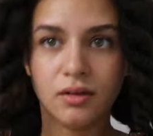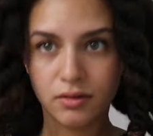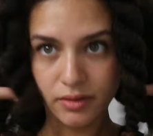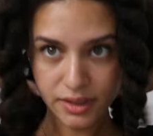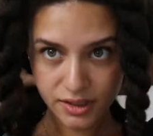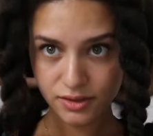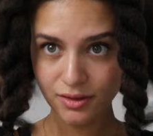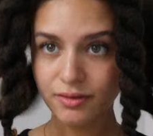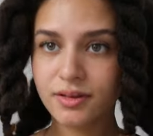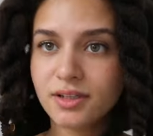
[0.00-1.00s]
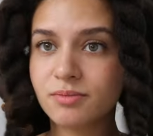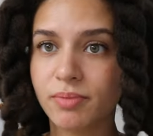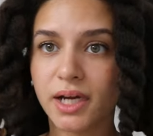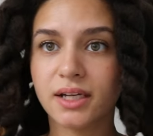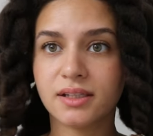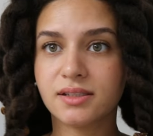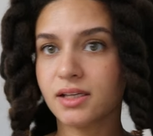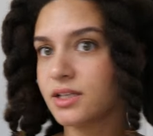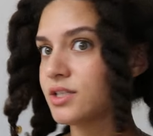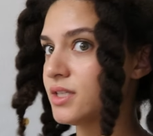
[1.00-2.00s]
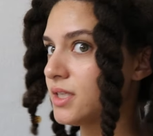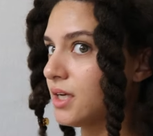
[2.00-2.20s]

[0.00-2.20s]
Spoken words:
Alrighty, so everything's back in the sections.